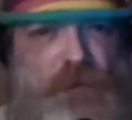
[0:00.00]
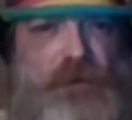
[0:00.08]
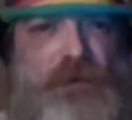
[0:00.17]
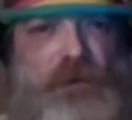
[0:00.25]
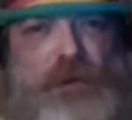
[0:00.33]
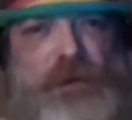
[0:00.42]

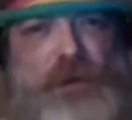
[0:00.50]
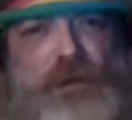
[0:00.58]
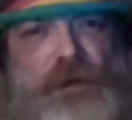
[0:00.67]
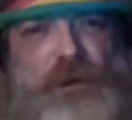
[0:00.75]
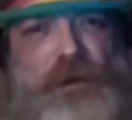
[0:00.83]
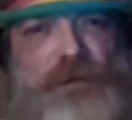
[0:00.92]
in
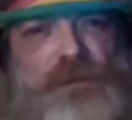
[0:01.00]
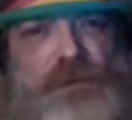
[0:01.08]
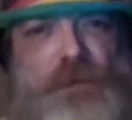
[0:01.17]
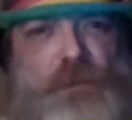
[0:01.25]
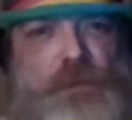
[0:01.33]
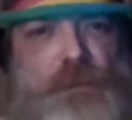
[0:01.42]

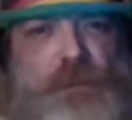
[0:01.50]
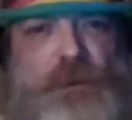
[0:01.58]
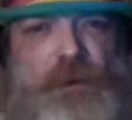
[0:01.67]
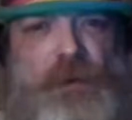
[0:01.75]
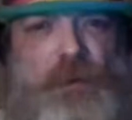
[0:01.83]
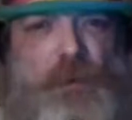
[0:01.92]

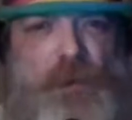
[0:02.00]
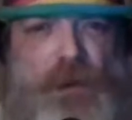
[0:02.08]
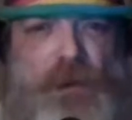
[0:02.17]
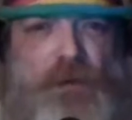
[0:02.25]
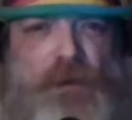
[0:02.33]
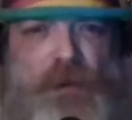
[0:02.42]
the
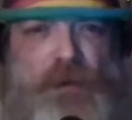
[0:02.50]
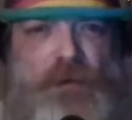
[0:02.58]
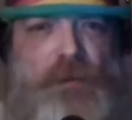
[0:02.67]
way that